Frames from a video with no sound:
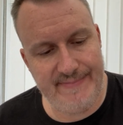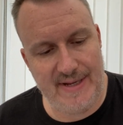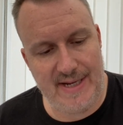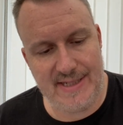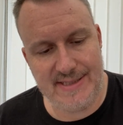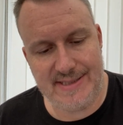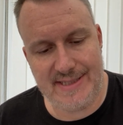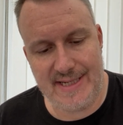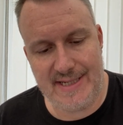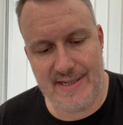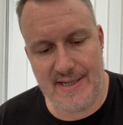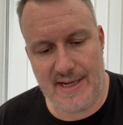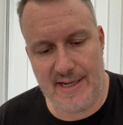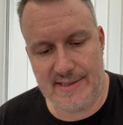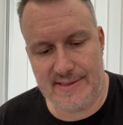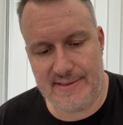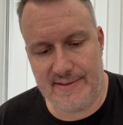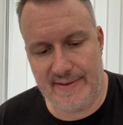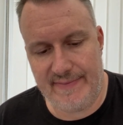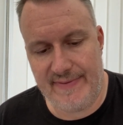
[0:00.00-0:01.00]
I said I, I
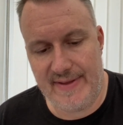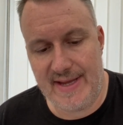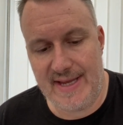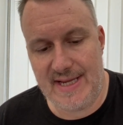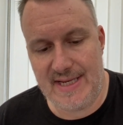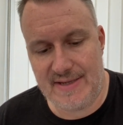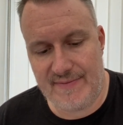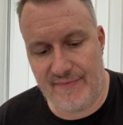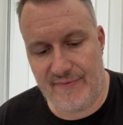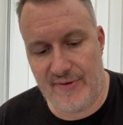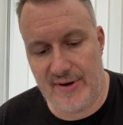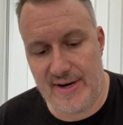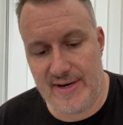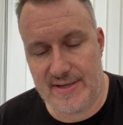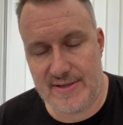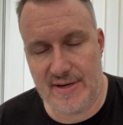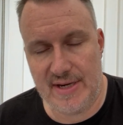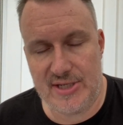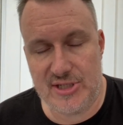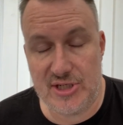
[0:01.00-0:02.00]
think it's
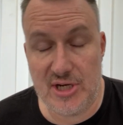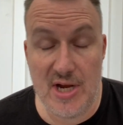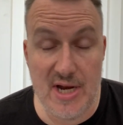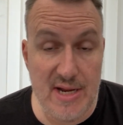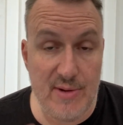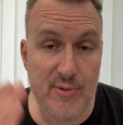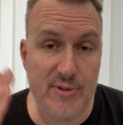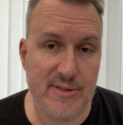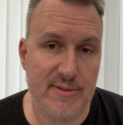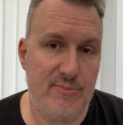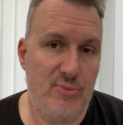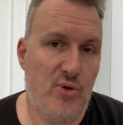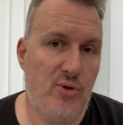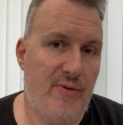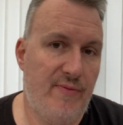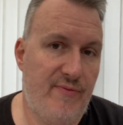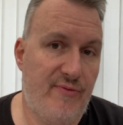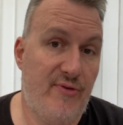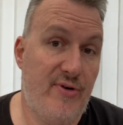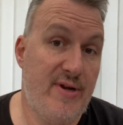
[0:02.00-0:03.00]
it's it certainly wasn't more
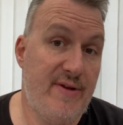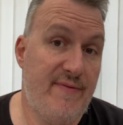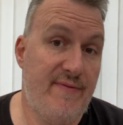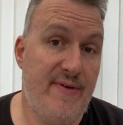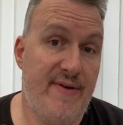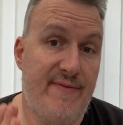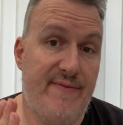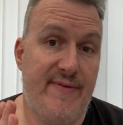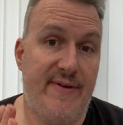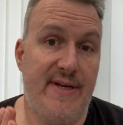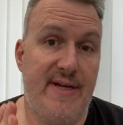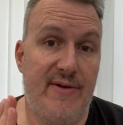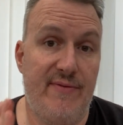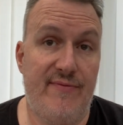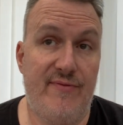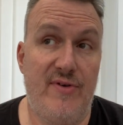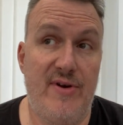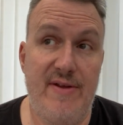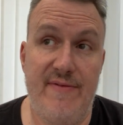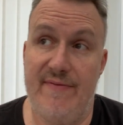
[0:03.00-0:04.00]
than 350 or
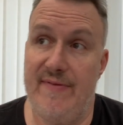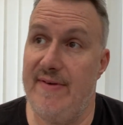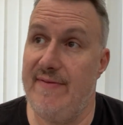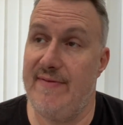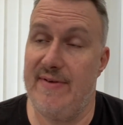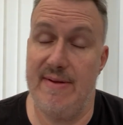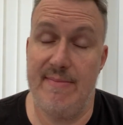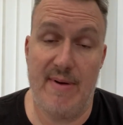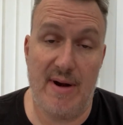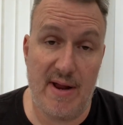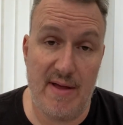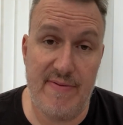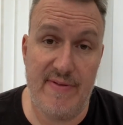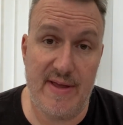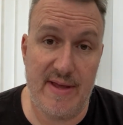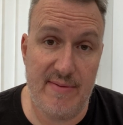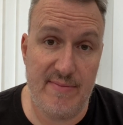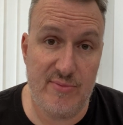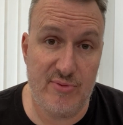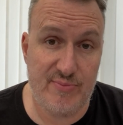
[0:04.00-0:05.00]
350 but I
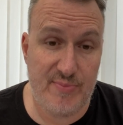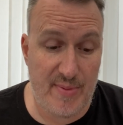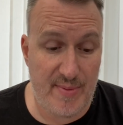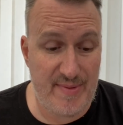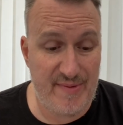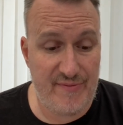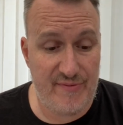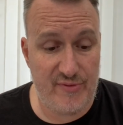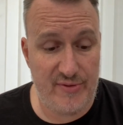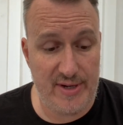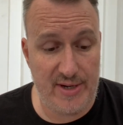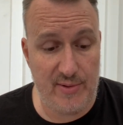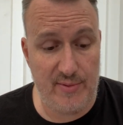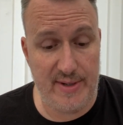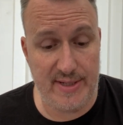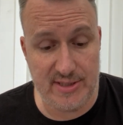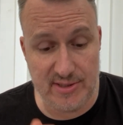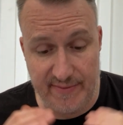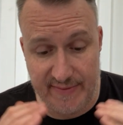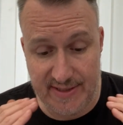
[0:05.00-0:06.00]
think it was probably 3
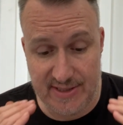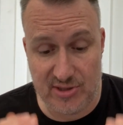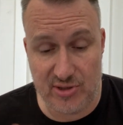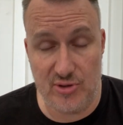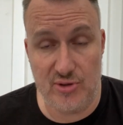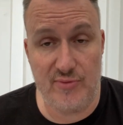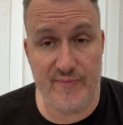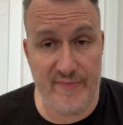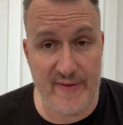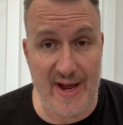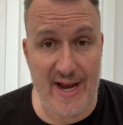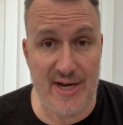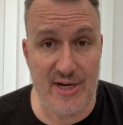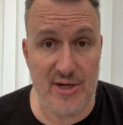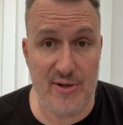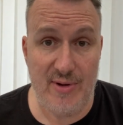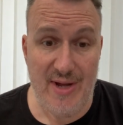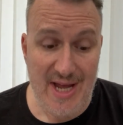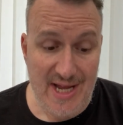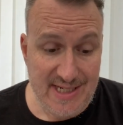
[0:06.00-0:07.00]
quid so I think it's good
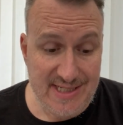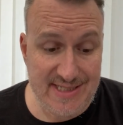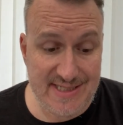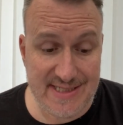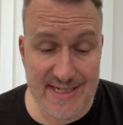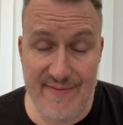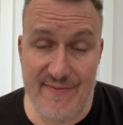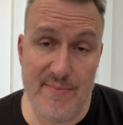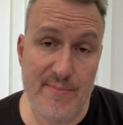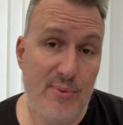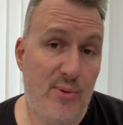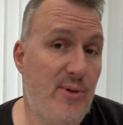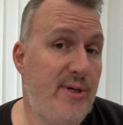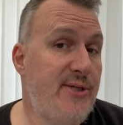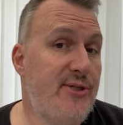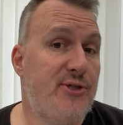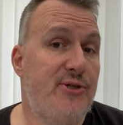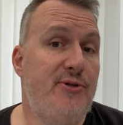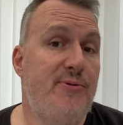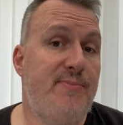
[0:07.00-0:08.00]
value
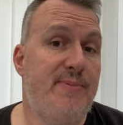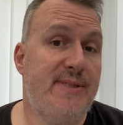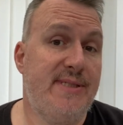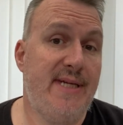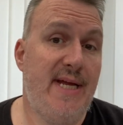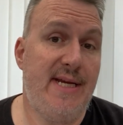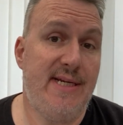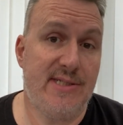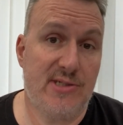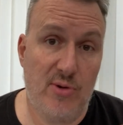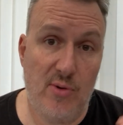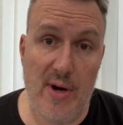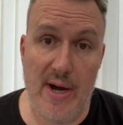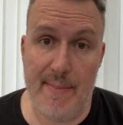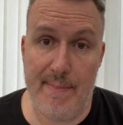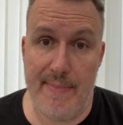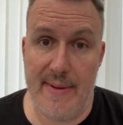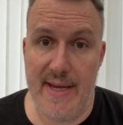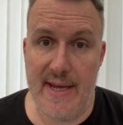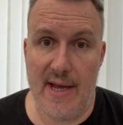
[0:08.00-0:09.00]
7.2% it's quite
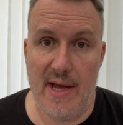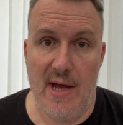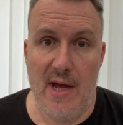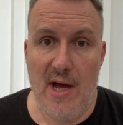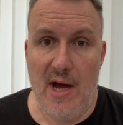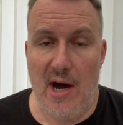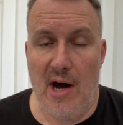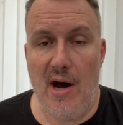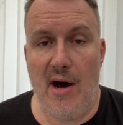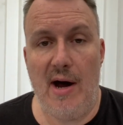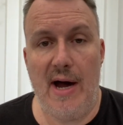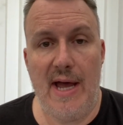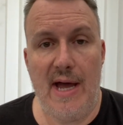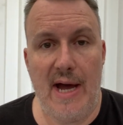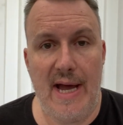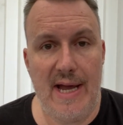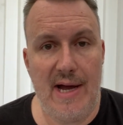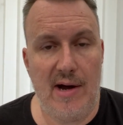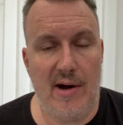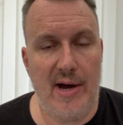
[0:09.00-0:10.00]
a big
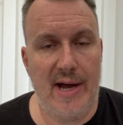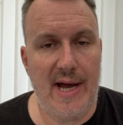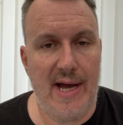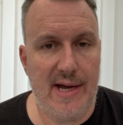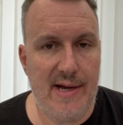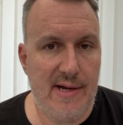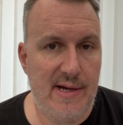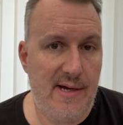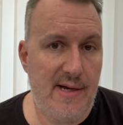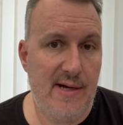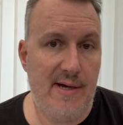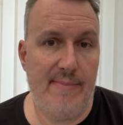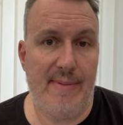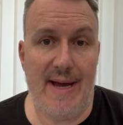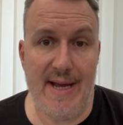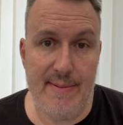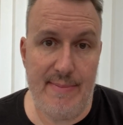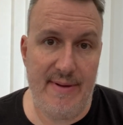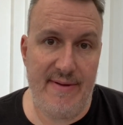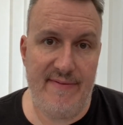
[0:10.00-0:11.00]
high um,
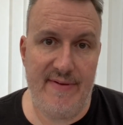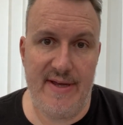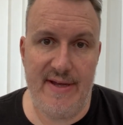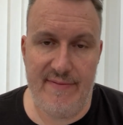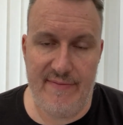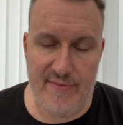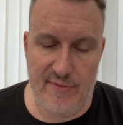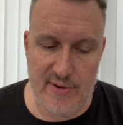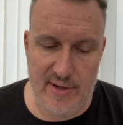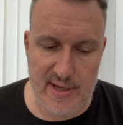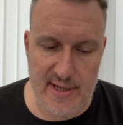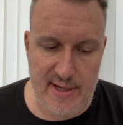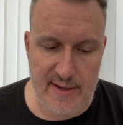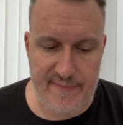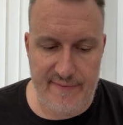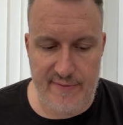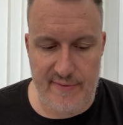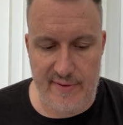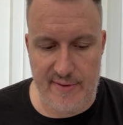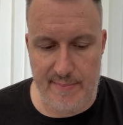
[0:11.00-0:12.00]
ABV for a
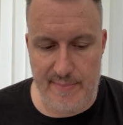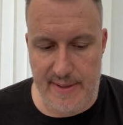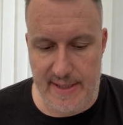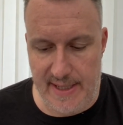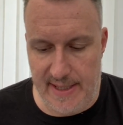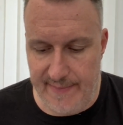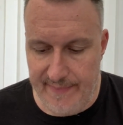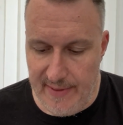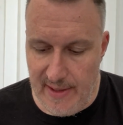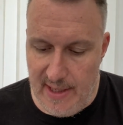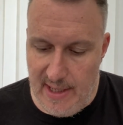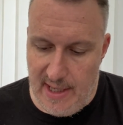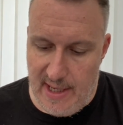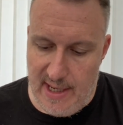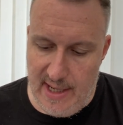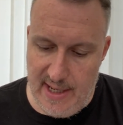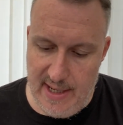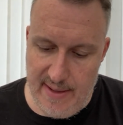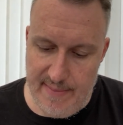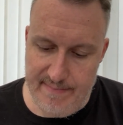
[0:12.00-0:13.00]
for a beer
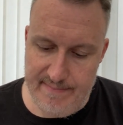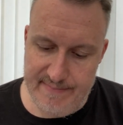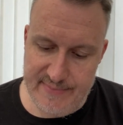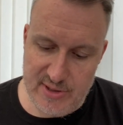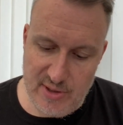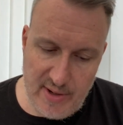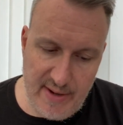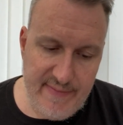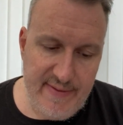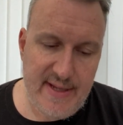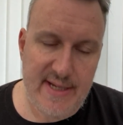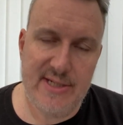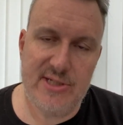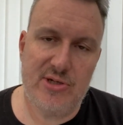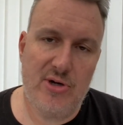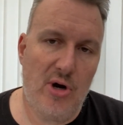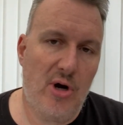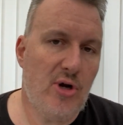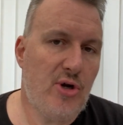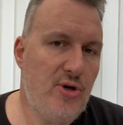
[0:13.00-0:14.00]
um, so I think it's
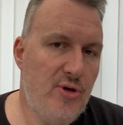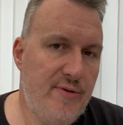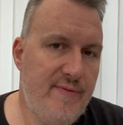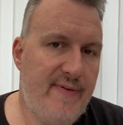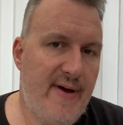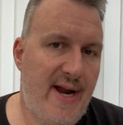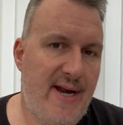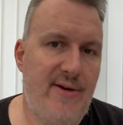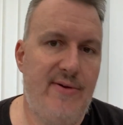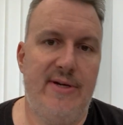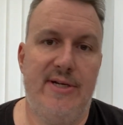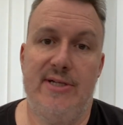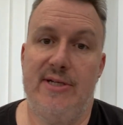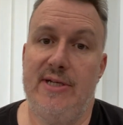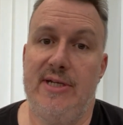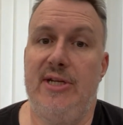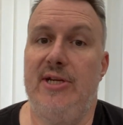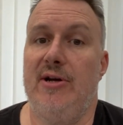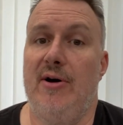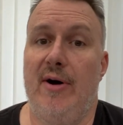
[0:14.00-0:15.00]
got a good value and
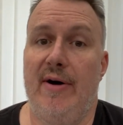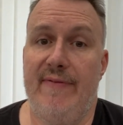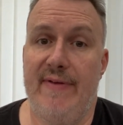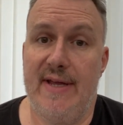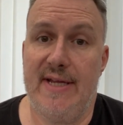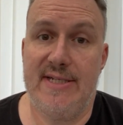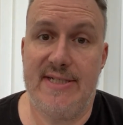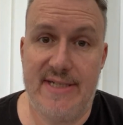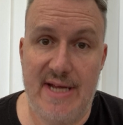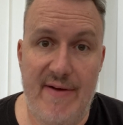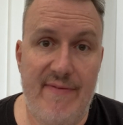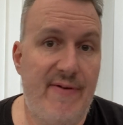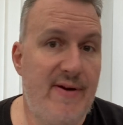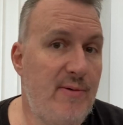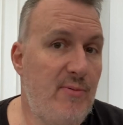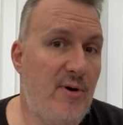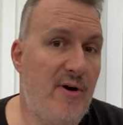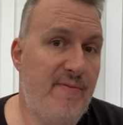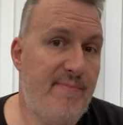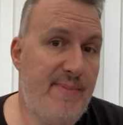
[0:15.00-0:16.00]
you know I think it's definitely
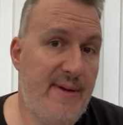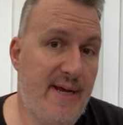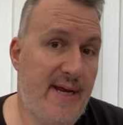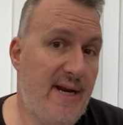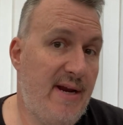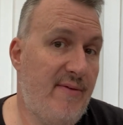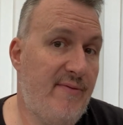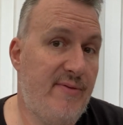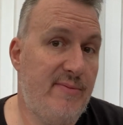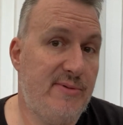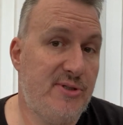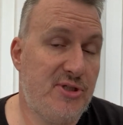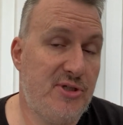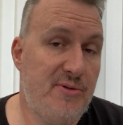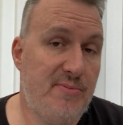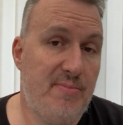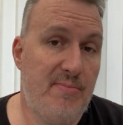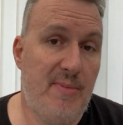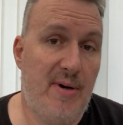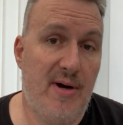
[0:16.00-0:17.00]
worth picking up from a
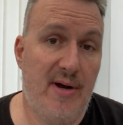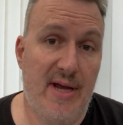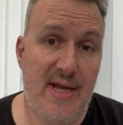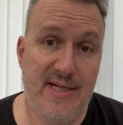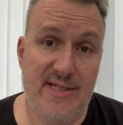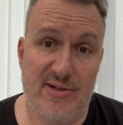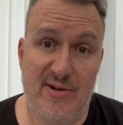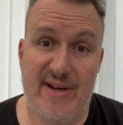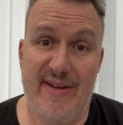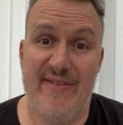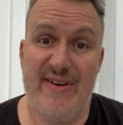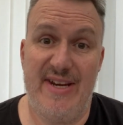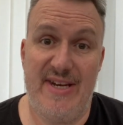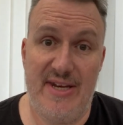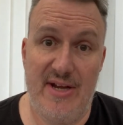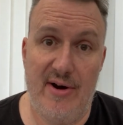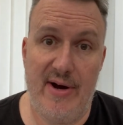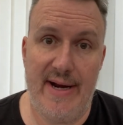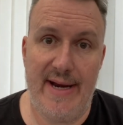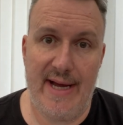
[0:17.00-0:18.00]
supermarket so I give it
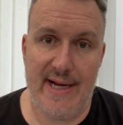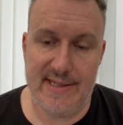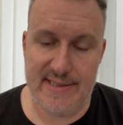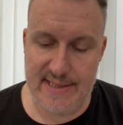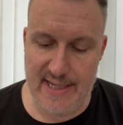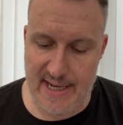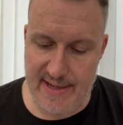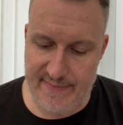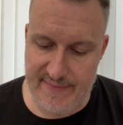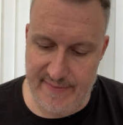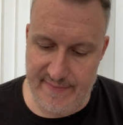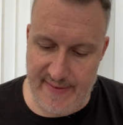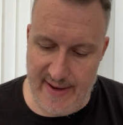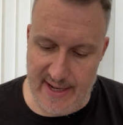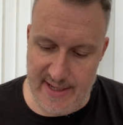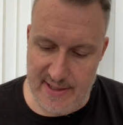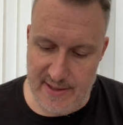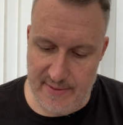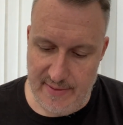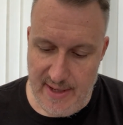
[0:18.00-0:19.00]
9 out of 10 for
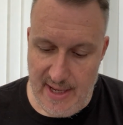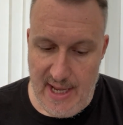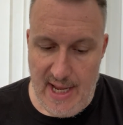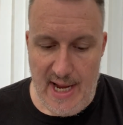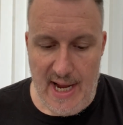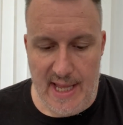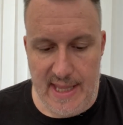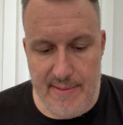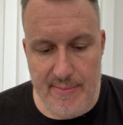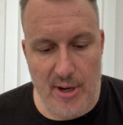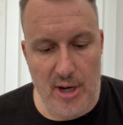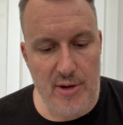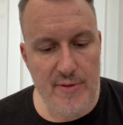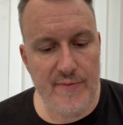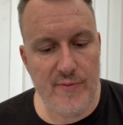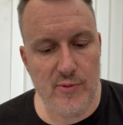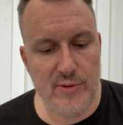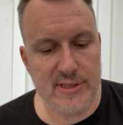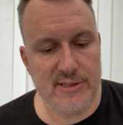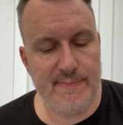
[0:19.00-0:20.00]
value and then my
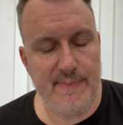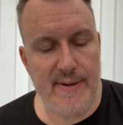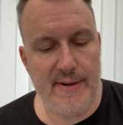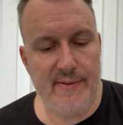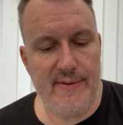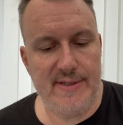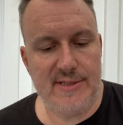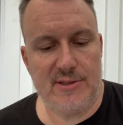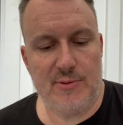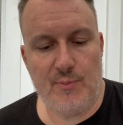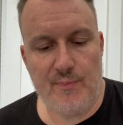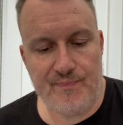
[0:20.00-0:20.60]
overall experience